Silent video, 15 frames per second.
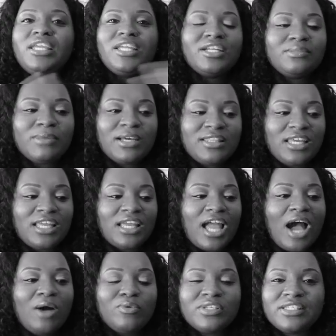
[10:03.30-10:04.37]
here's my thing
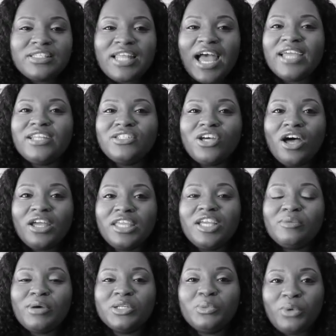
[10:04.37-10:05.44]
i was not talking
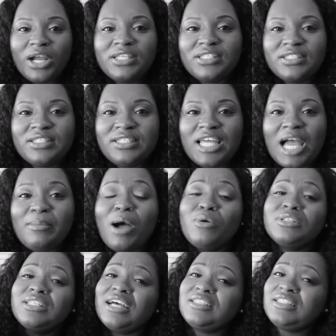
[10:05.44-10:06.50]
about the processing time i
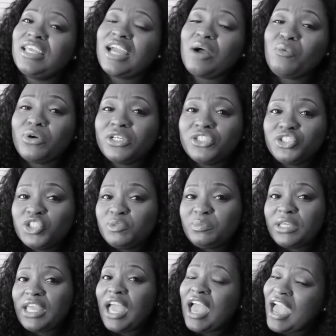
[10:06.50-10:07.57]
was not saying i wanted
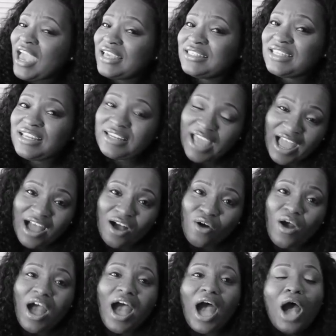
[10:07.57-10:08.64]
shipping as in
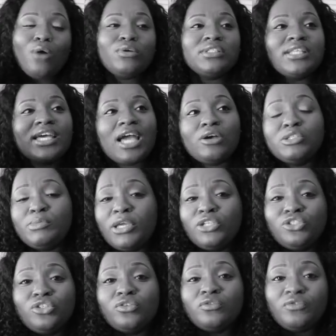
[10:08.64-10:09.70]
now i was like i was making
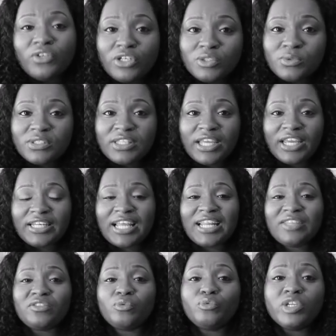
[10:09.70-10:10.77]
sure the funds was there and i
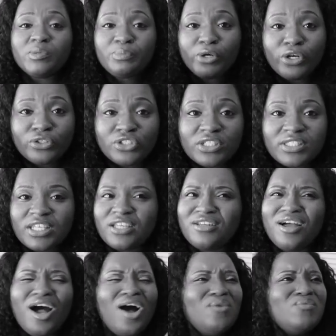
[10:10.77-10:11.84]
had to repurchase it
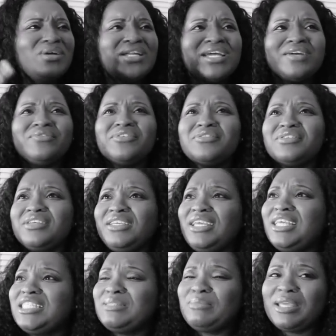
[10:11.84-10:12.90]
or oh, whatever the
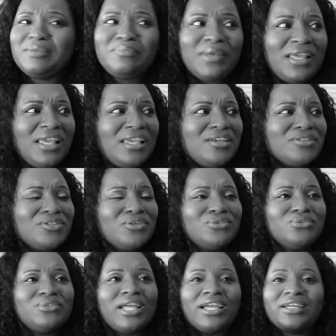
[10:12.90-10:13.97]
case may be you know
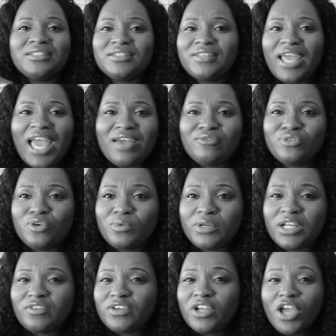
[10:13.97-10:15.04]
do like another avenue or
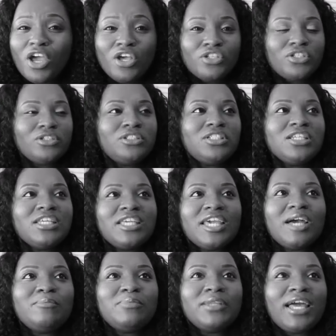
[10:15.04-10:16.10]
whatever so she
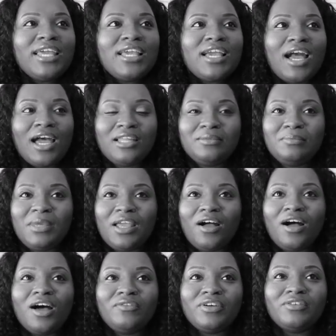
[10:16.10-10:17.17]
kept like cutting me
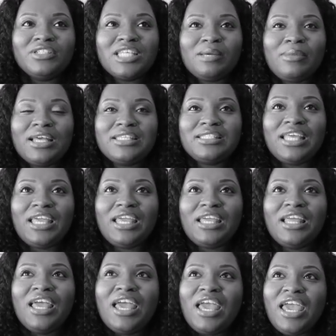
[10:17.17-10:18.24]
off every time i say
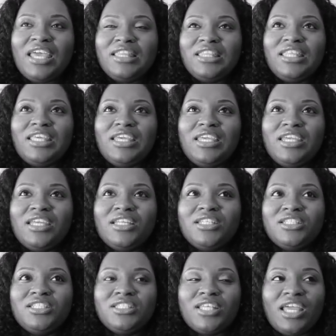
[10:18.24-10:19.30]
it and
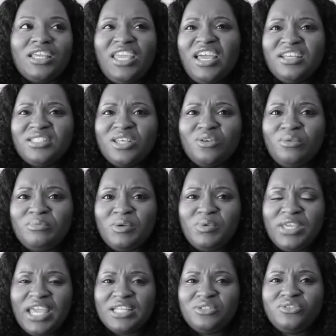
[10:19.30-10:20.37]
then she's like yeah so i mean
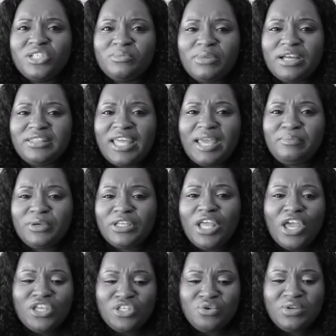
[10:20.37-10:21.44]
we can't do nothing about that but
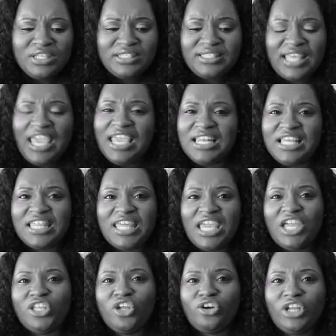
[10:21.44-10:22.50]
you didn't say
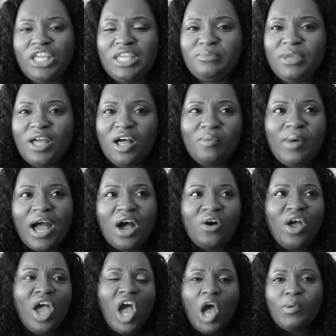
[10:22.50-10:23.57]
anything in your email
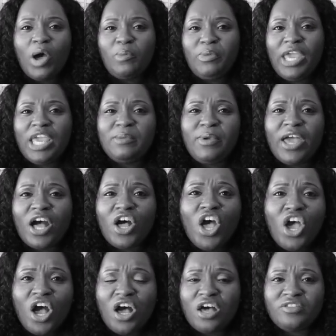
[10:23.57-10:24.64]
about about paypal
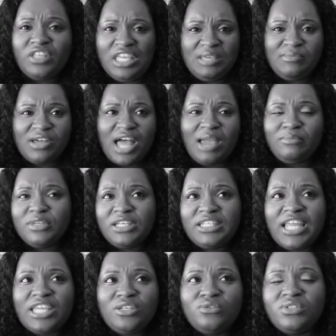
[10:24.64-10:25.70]
uh, the email i'm looking
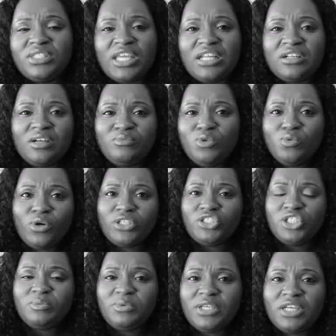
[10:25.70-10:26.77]
at you said um you want
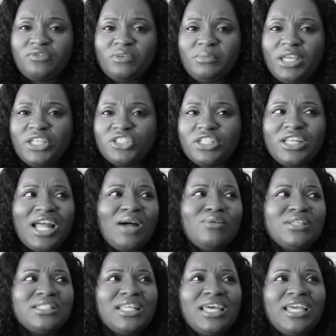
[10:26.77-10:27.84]
shipping information. And I
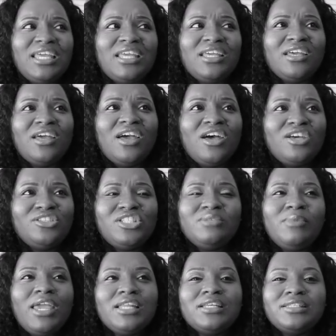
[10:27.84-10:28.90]
was like, she
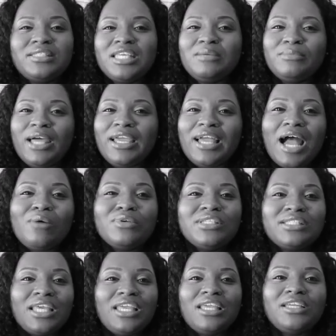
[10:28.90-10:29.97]
made it seem like I was
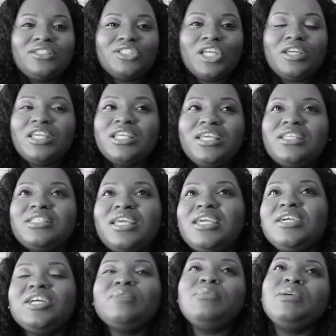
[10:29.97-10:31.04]
saying sh- it, it,
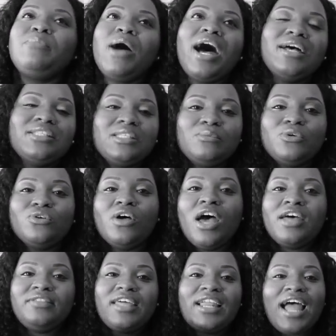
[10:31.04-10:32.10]
it, could be possible
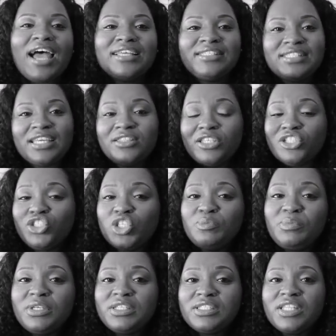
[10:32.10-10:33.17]
that I said the
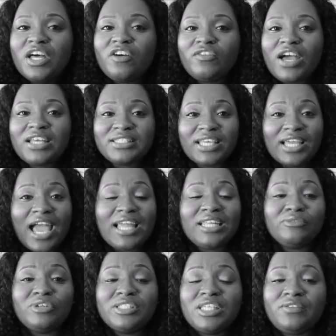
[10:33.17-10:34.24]
shipping stuff. I was like, I
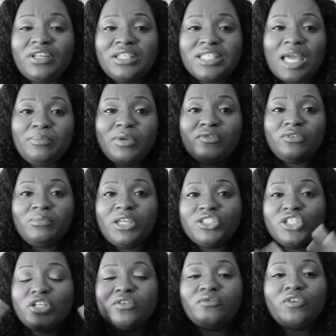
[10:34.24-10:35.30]
didn't receive any type of
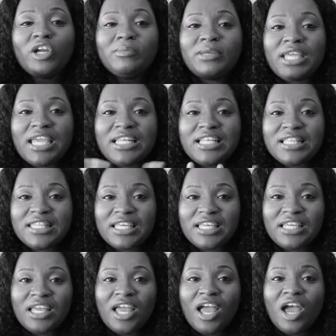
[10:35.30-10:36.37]
information confirming
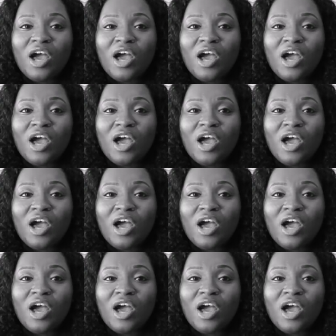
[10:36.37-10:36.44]
anything,